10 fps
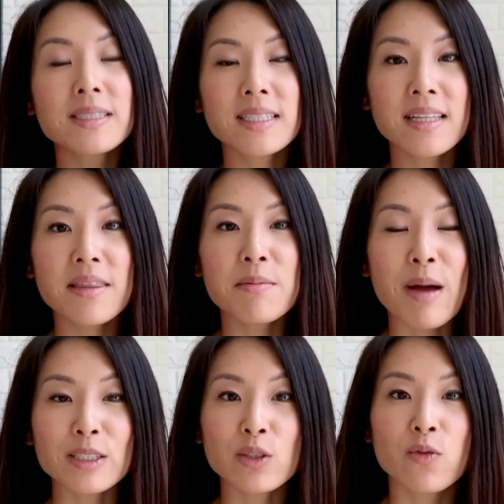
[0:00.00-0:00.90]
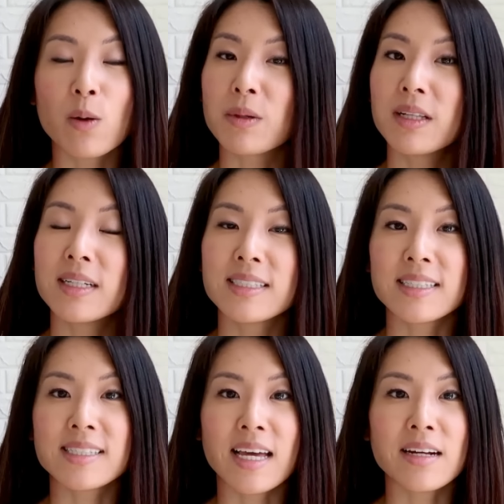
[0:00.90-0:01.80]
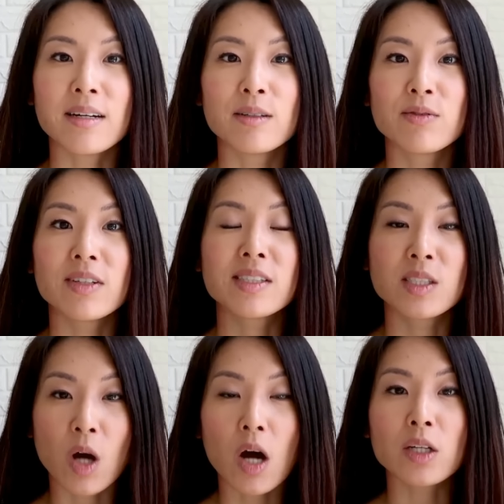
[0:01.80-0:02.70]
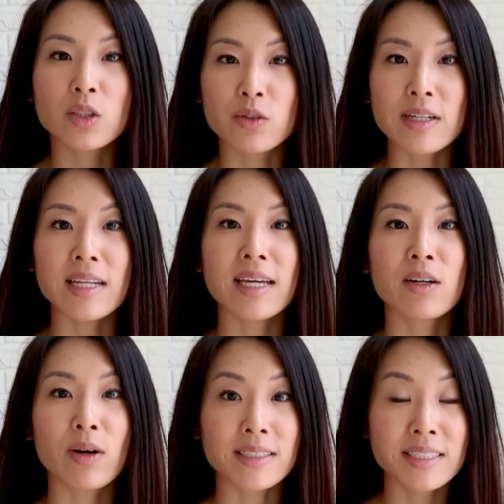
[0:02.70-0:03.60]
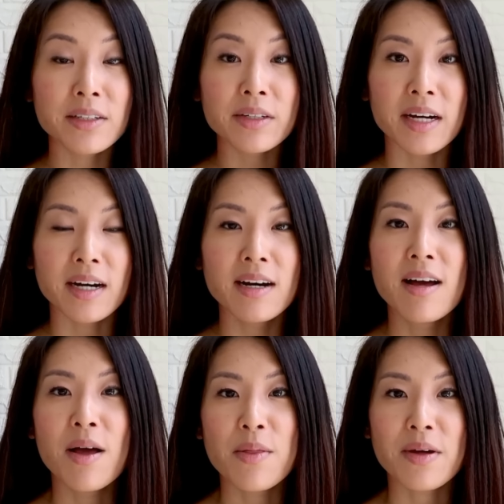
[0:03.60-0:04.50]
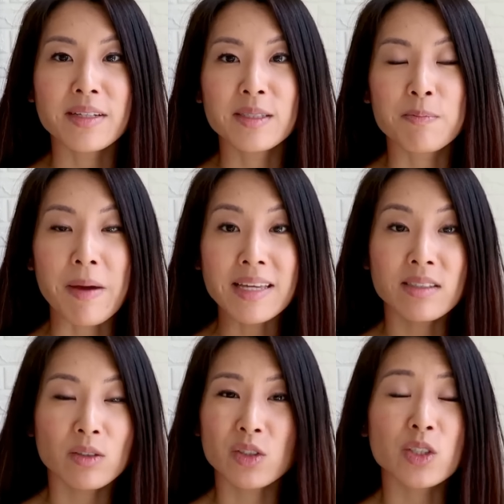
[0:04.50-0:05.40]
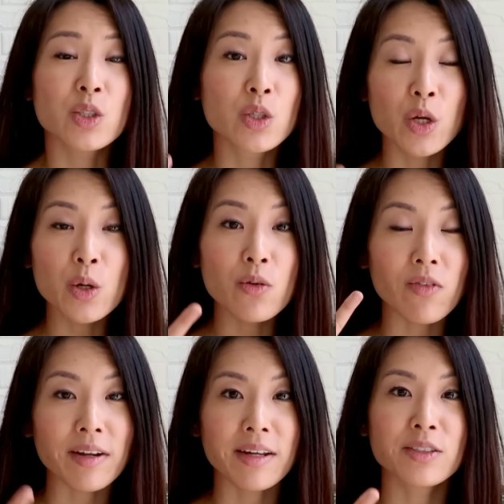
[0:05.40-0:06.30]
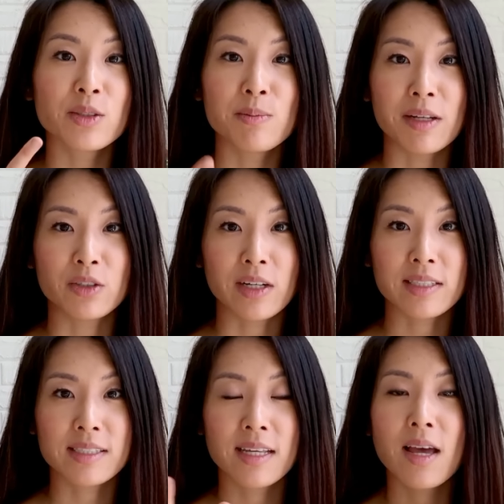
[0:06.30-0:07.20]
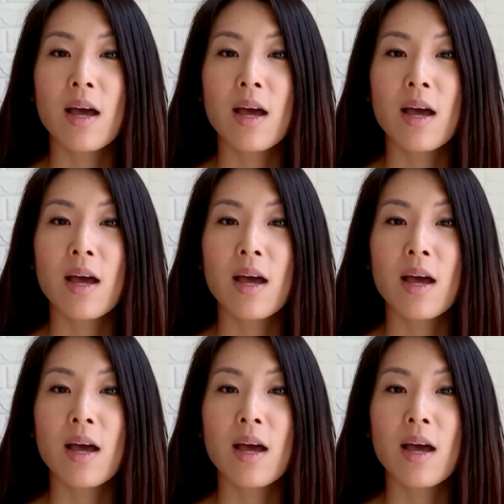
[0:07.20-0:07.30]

basically, the Magic Formula is a set of stock screening criteria that is based on just 2 financial metrics.